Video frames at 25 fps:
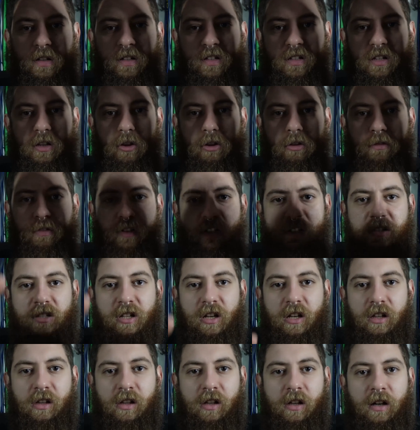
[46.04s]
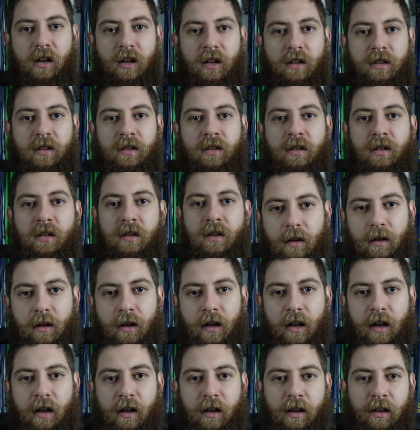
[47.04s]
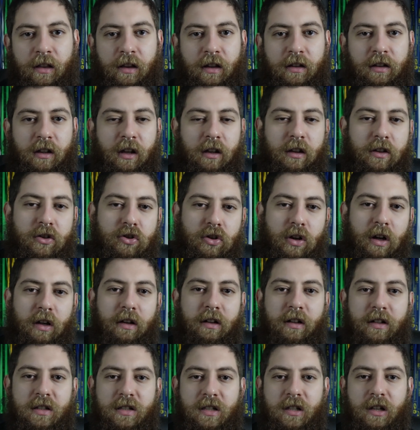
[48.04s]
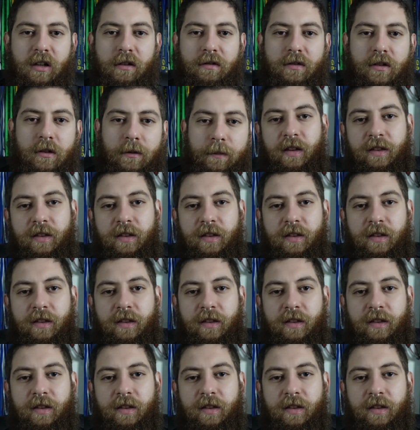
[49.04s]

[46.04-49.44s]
instead of a straight cut like the traditional knee sleeves,